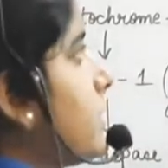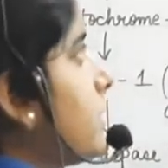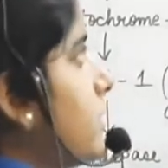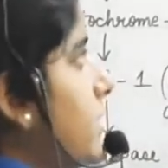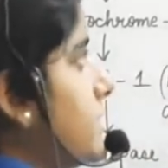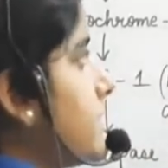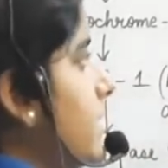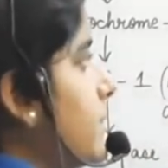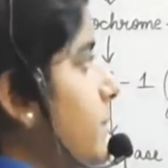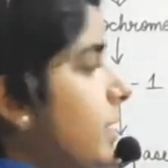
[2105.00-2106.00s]

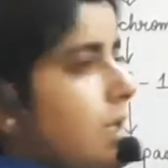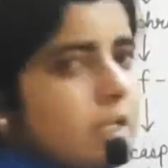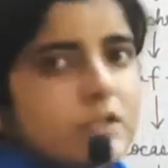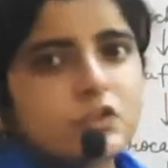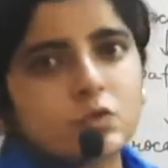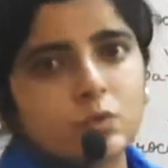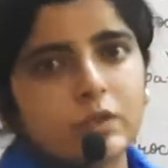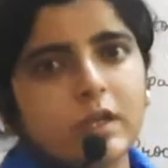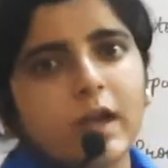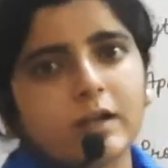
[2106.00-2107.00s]
Granzyme B leads to
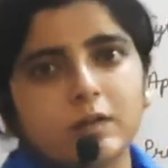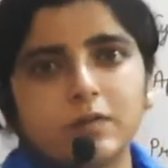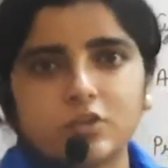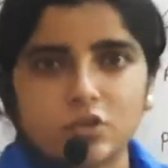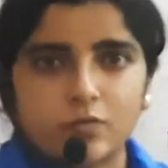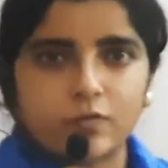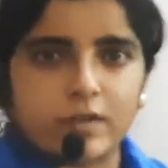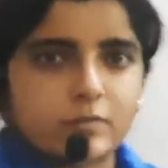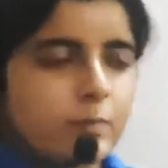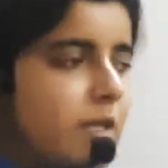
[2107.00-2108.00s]
the activation of
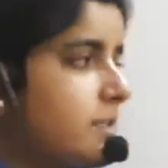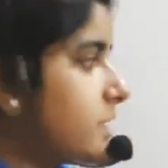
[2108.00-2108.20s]
caspase